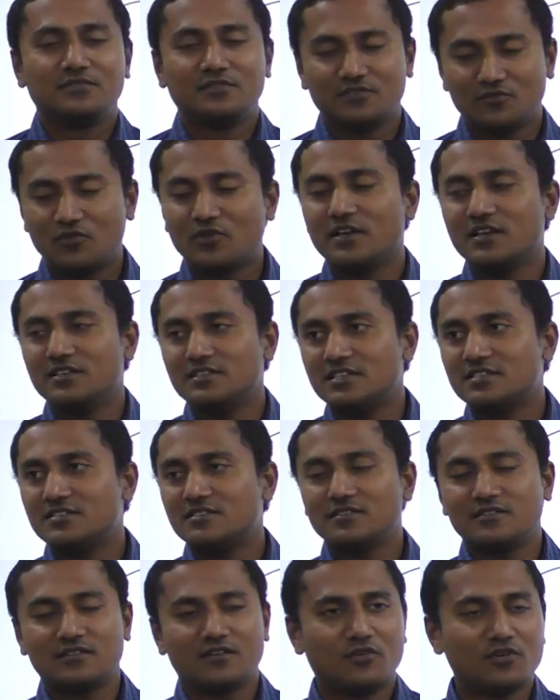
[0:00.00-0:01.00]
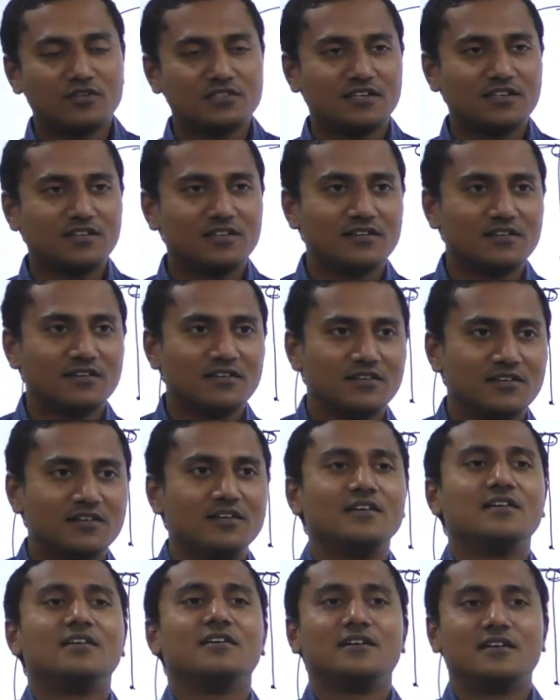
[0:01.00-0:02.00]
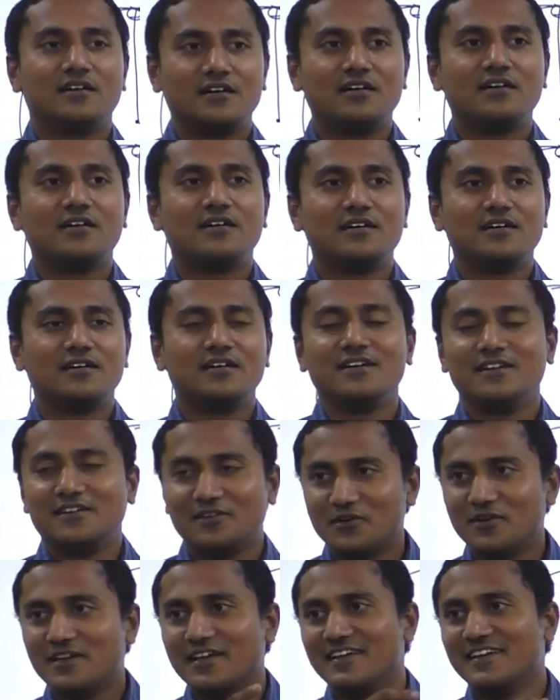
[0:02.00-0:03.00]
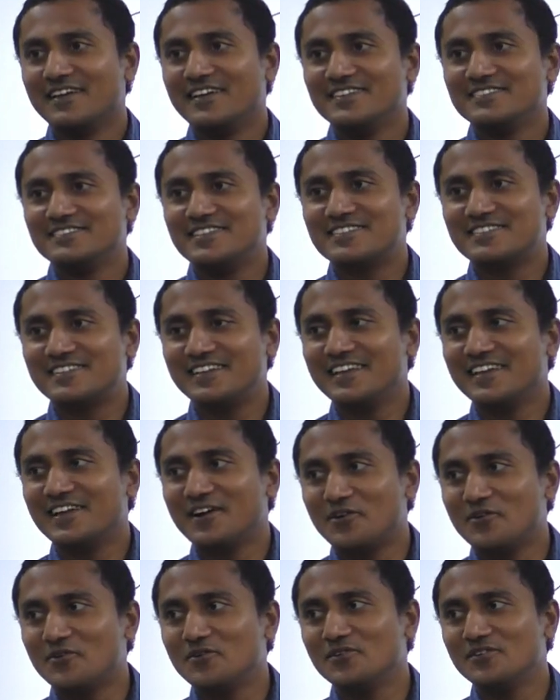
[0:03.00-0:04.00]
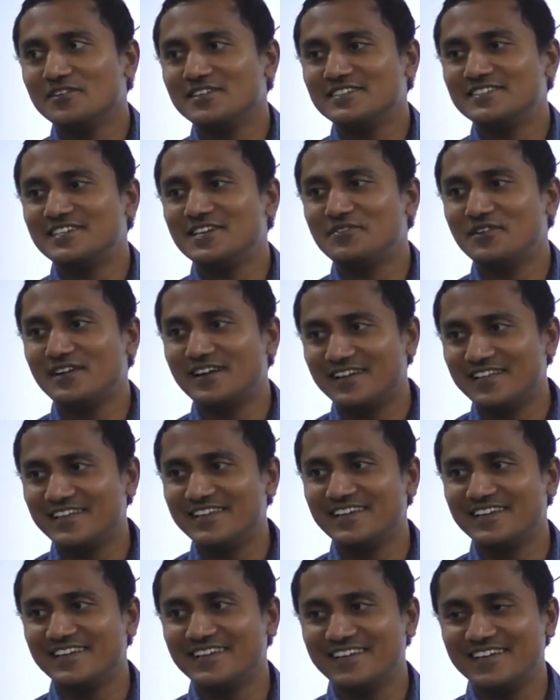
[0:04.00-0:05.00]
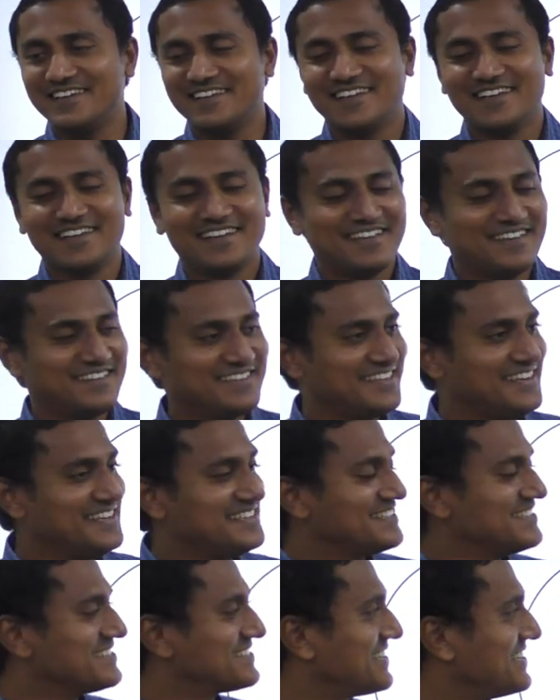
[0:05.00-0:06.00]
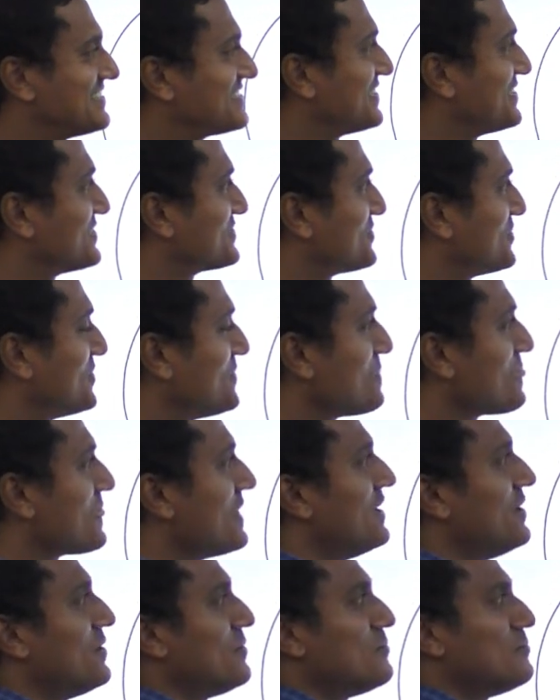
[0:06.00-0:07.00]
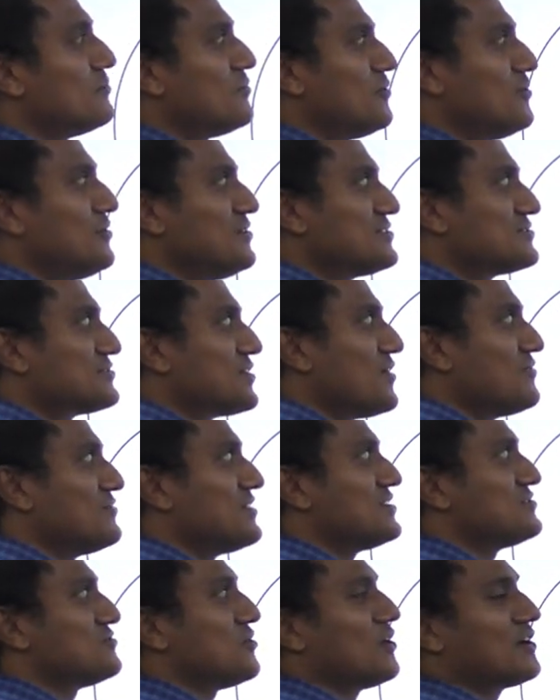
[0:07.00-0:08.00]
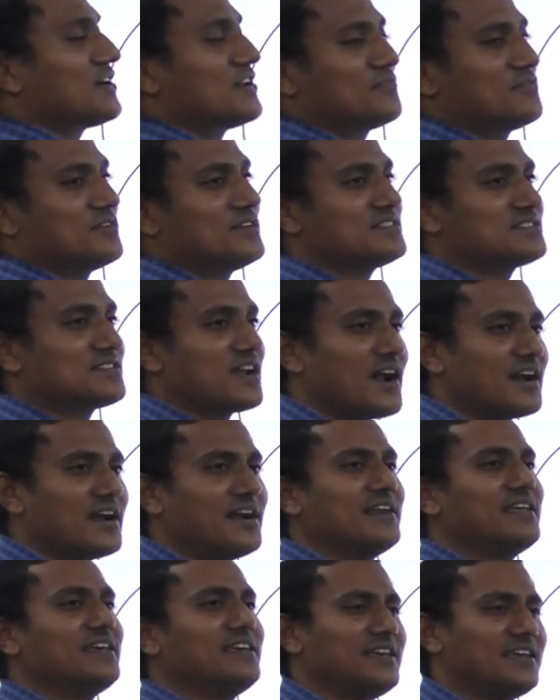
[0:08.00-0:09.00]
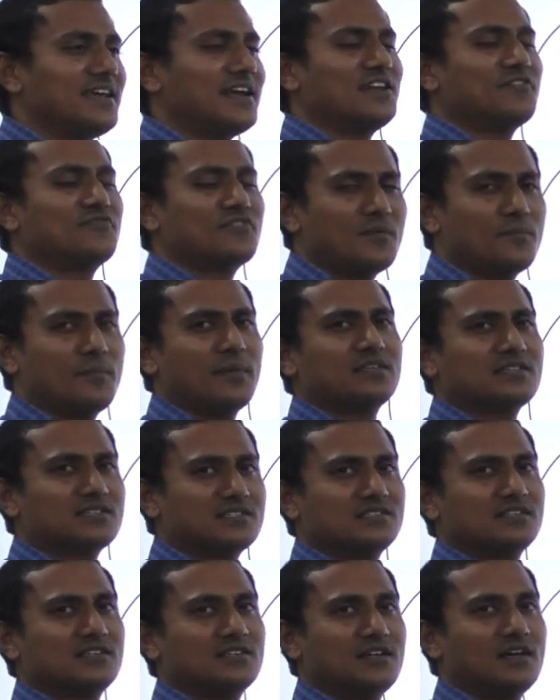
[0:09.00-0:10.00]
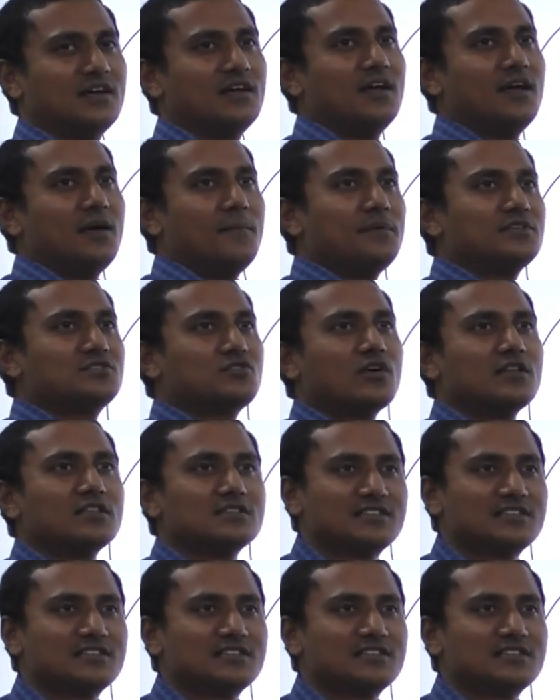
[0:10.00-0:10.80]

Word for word: Okay, just what is it? Okay, just like how she fell digging in the initial stage also. Most of the geographers started digging at different places. I mean, it's not the